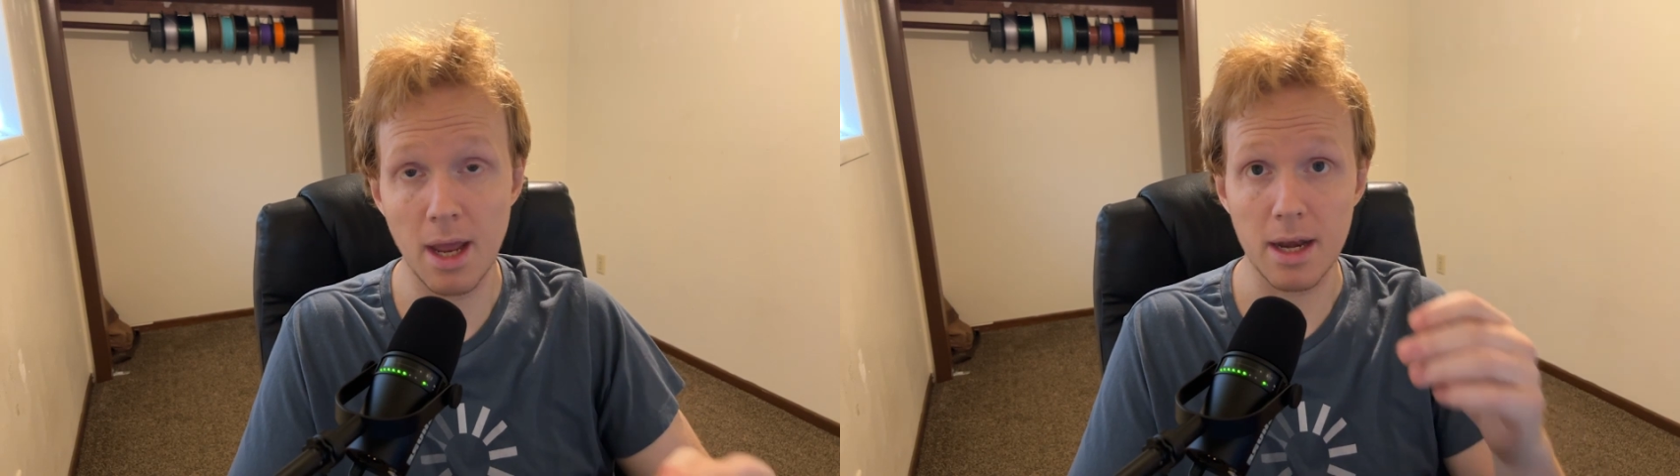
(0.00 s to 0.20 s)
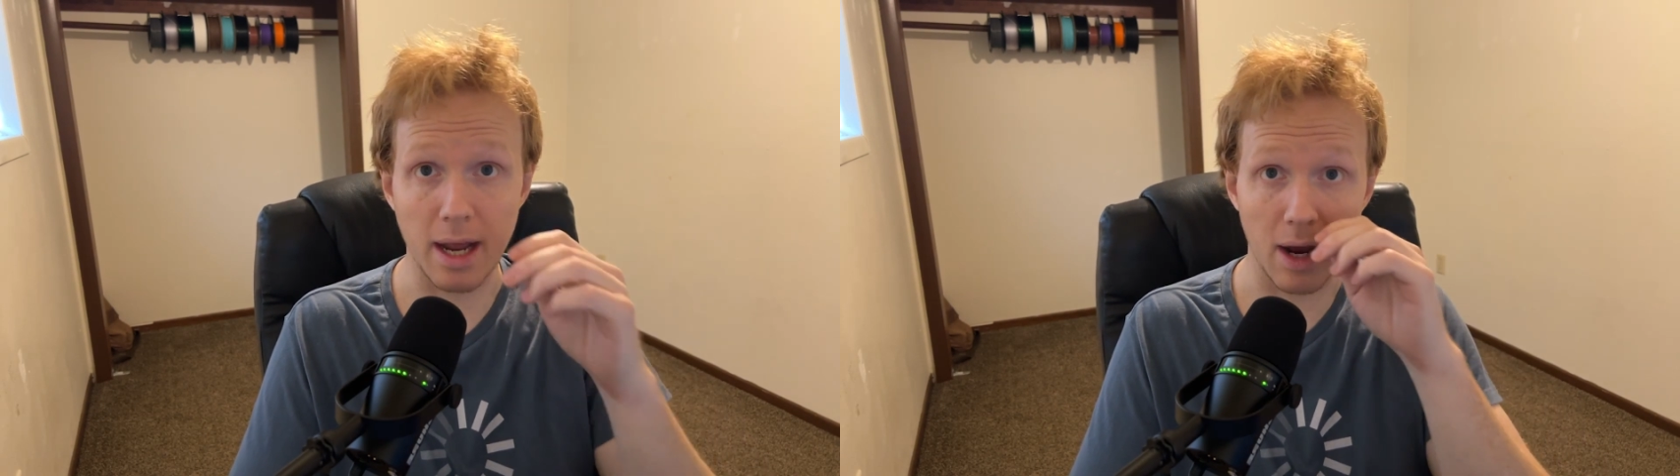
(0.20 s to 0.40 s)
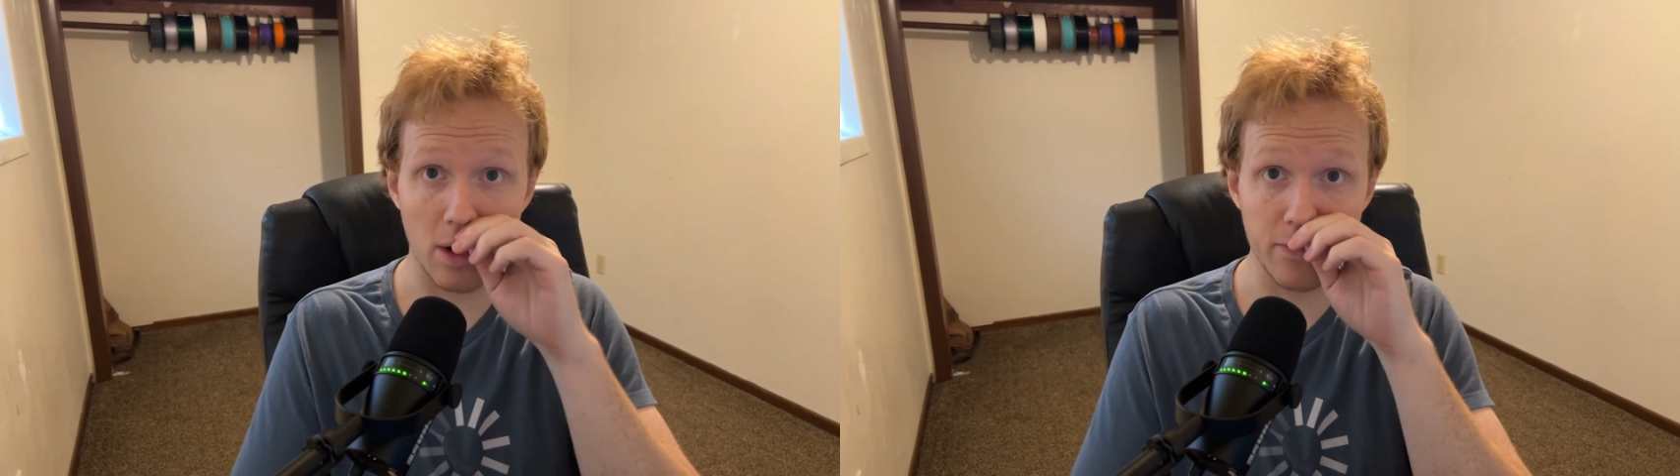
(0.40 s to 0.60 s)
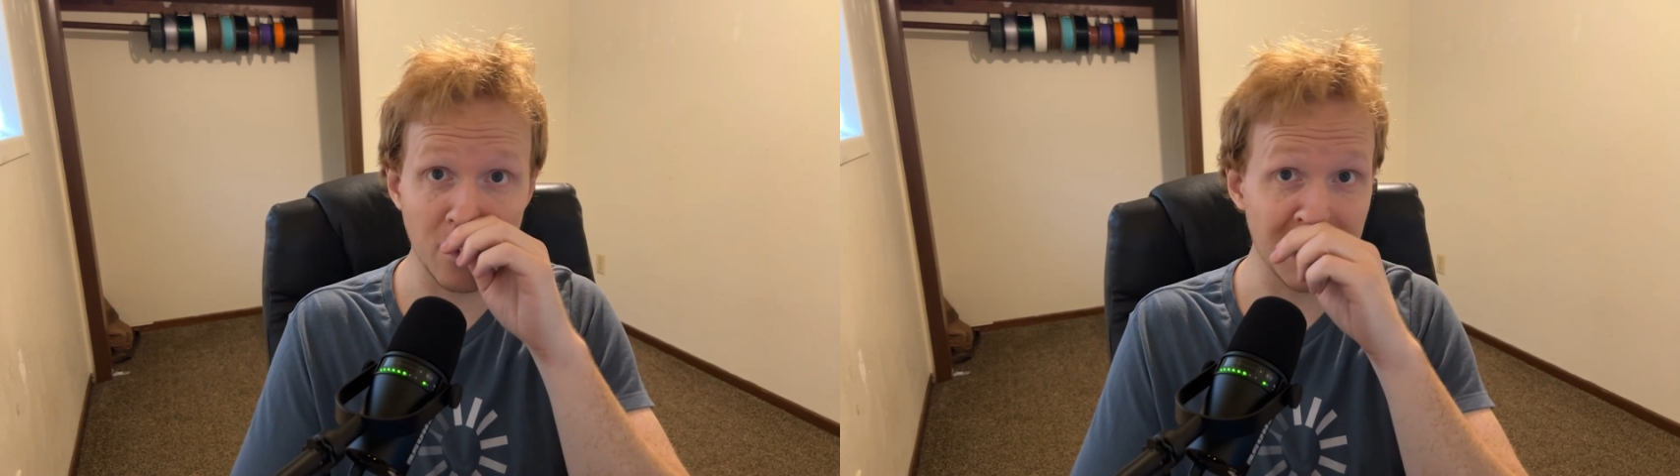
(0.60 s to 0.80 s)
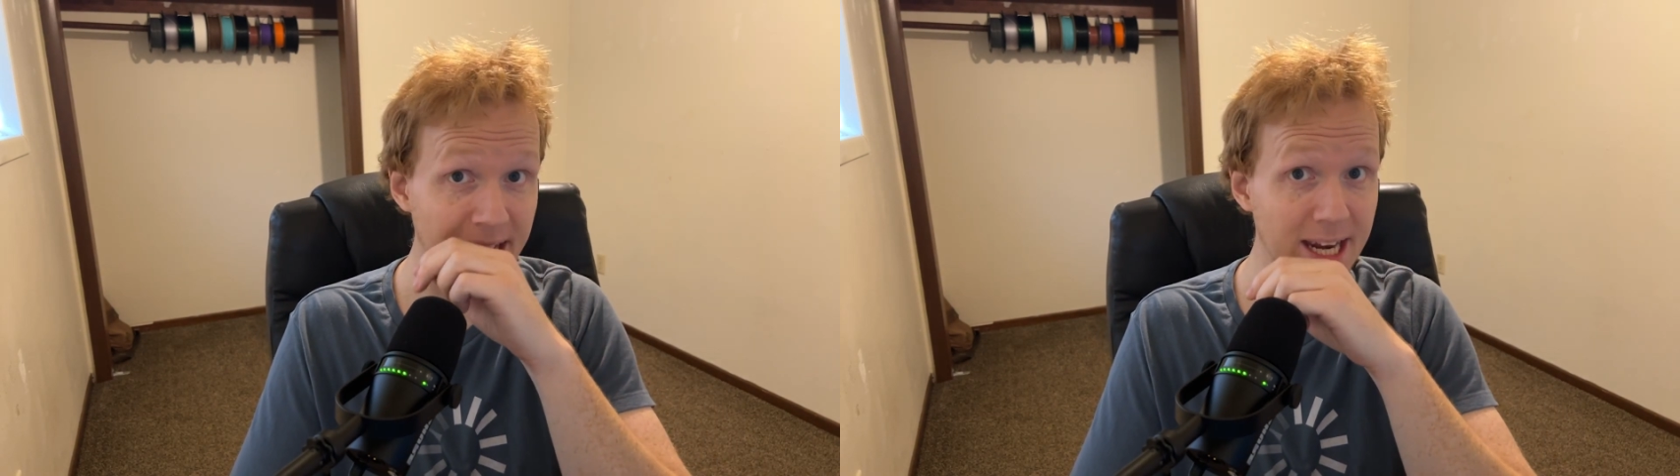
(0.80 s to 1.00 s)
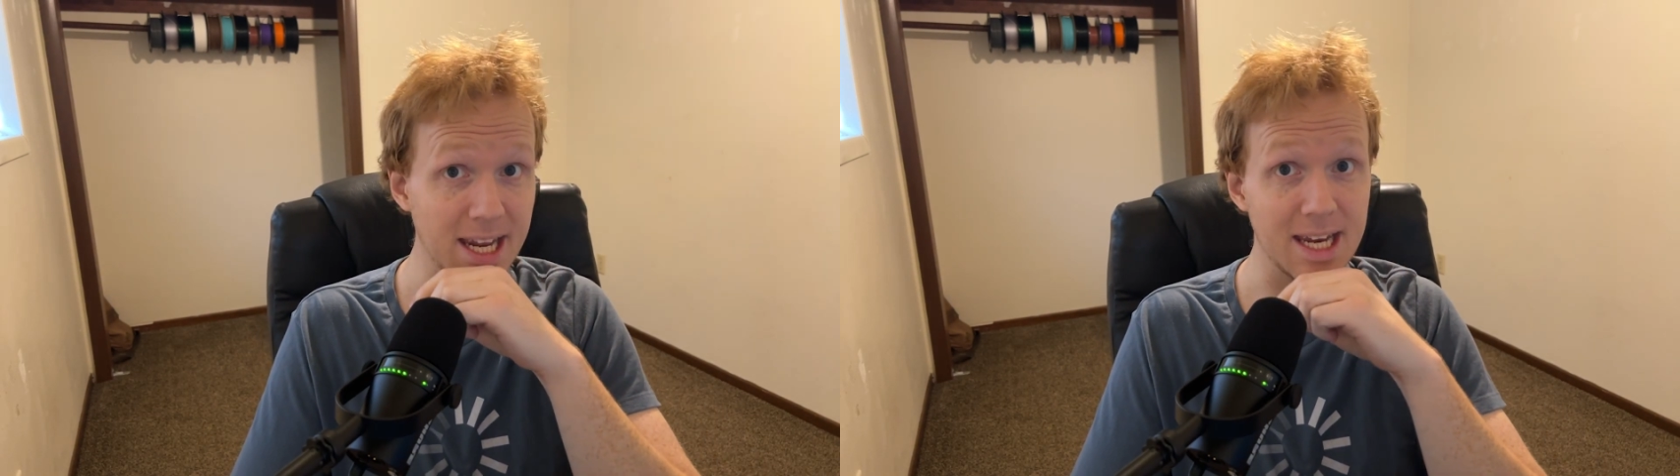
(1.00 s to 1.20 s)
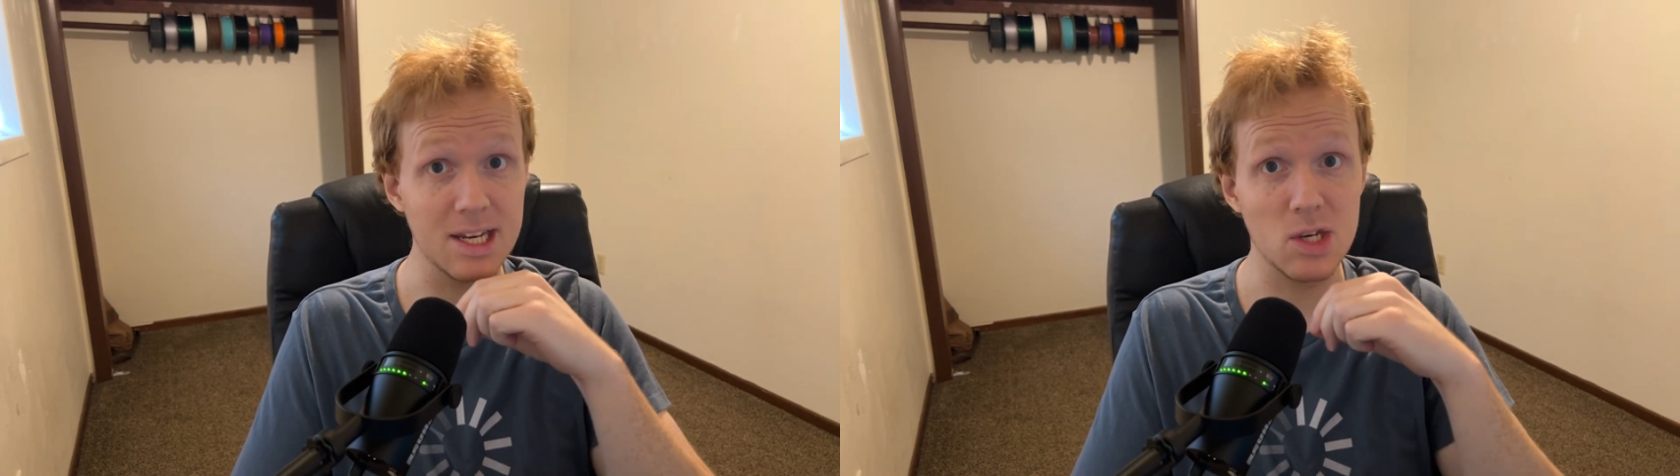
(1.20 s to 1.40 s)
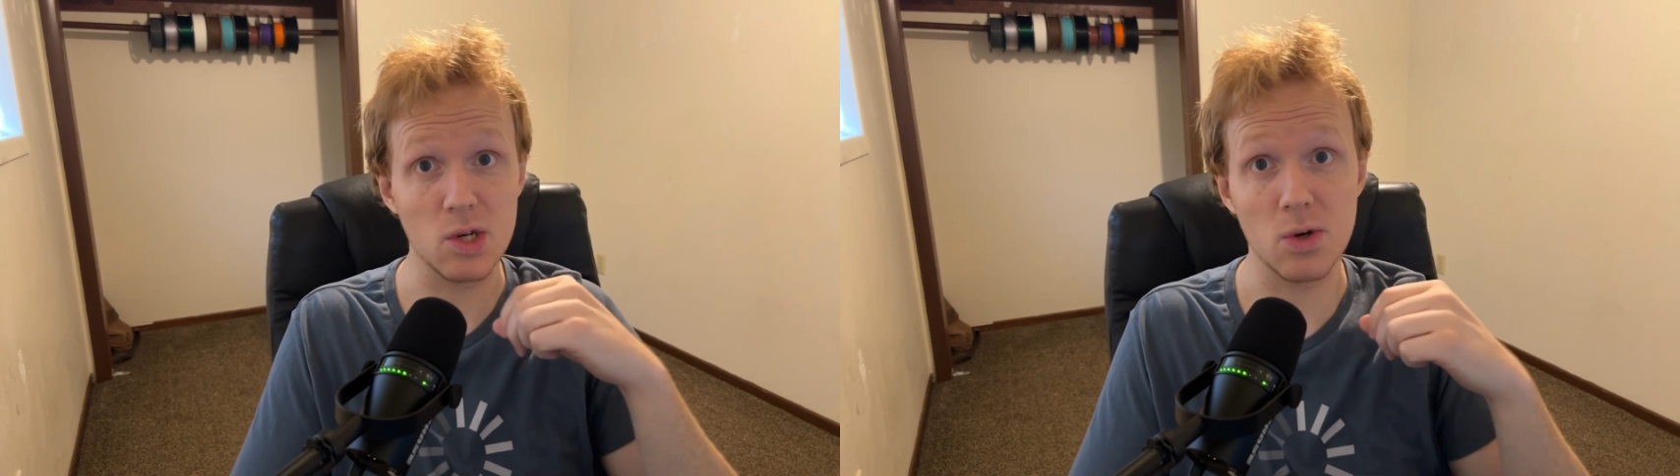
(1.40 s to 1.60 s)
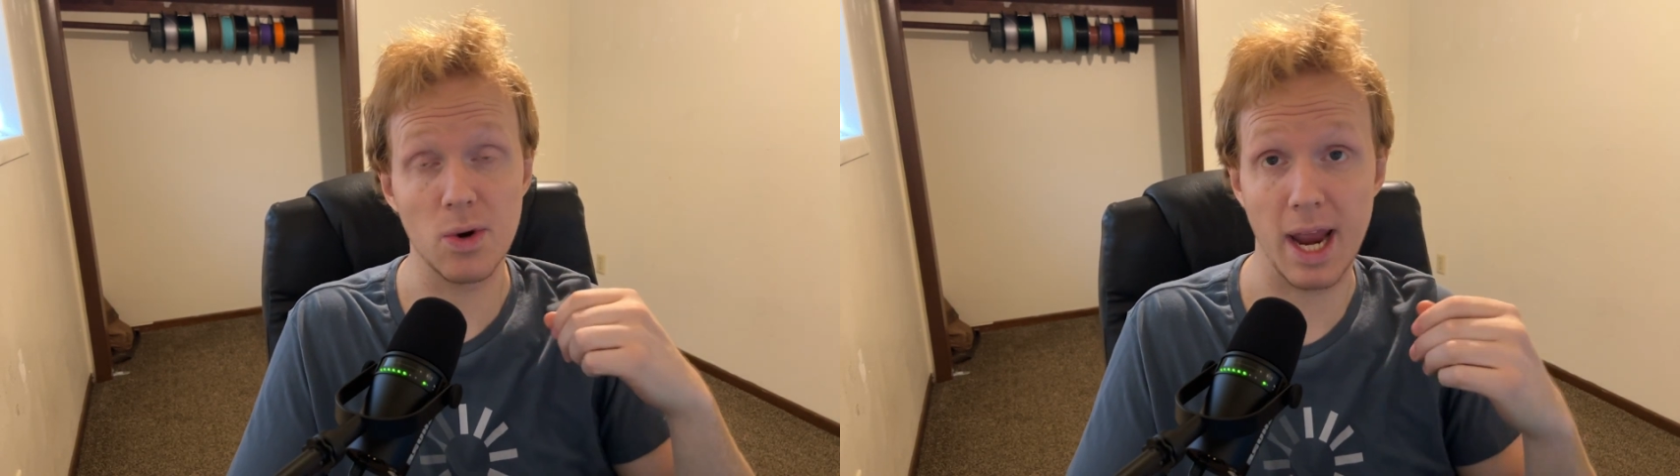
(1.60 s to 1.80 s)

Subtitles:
Now, if you want to get into